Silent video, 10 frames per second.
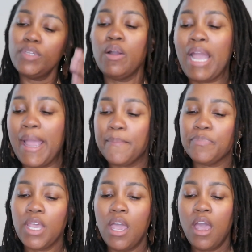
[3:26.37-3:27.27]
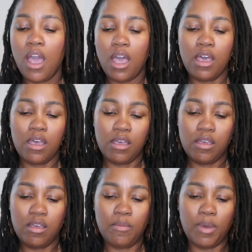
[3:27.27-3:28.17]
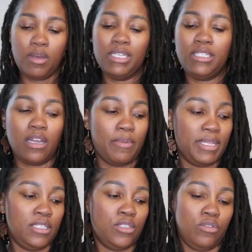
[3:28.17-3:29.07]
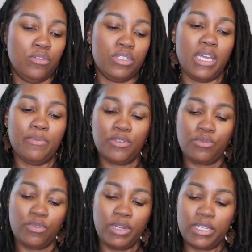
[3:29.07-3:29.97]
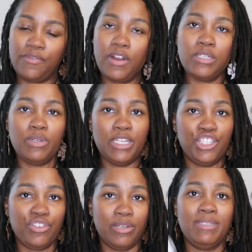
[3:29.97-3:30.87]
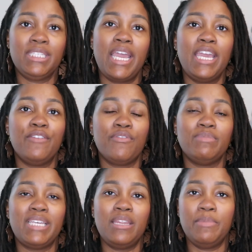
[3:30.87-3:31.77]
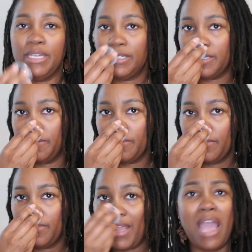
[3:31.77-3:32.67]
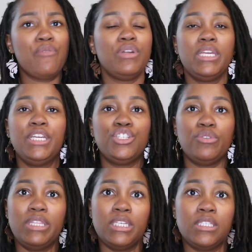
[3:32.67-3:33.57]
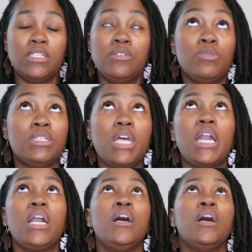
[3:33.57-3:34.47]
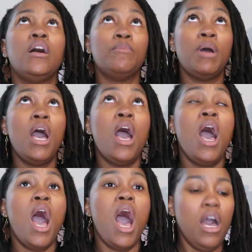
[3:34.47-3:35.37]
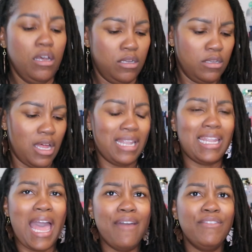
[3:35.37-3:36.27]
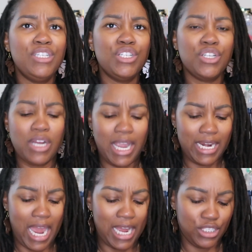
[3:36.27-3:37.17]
Okay. Let's talk about these two little samples real quick. The first one is Dream State from Teddy Bees. I really enjoyed this. This was like a lavender, and